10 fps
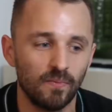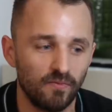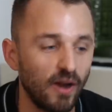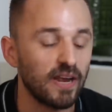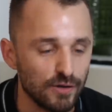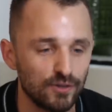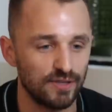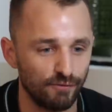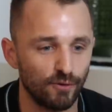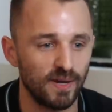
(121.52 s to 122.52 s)
very
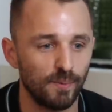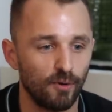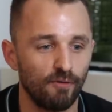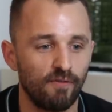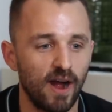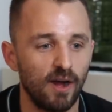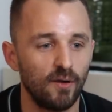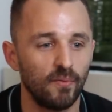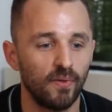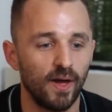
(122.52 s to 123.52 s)
interesting for me to
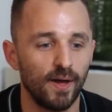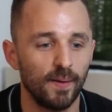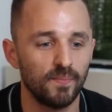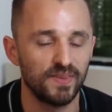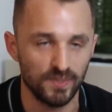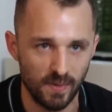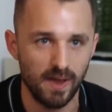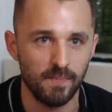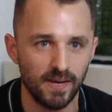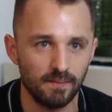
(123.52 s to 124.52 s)
profile these
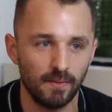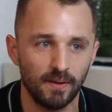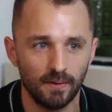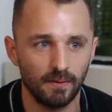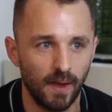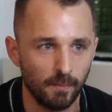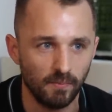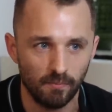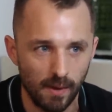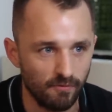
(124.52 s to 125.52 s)
men.
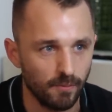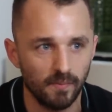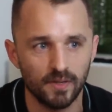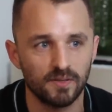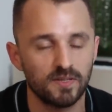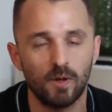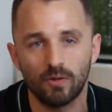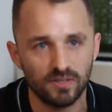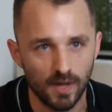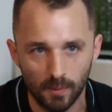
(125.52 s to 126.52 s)
I'm from a
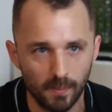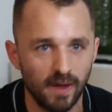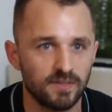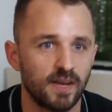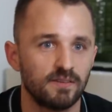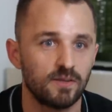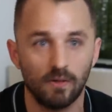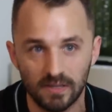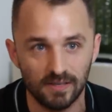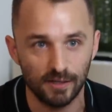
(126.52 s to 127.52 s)
smaller suburb outside of
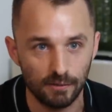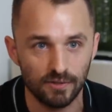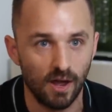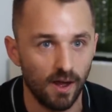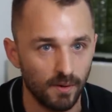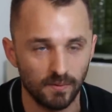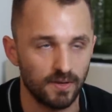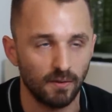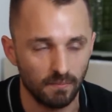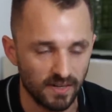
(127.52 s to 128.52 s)
Salt Lake City, Utah.
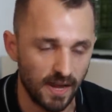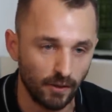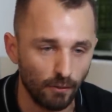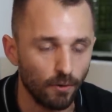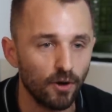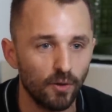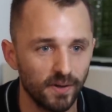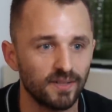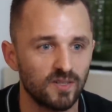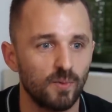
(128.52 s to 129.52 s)
It's not exactly rural,
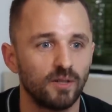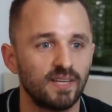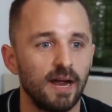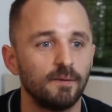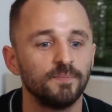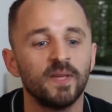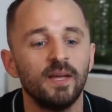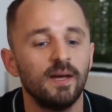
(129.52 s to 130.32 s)
but it's a small town.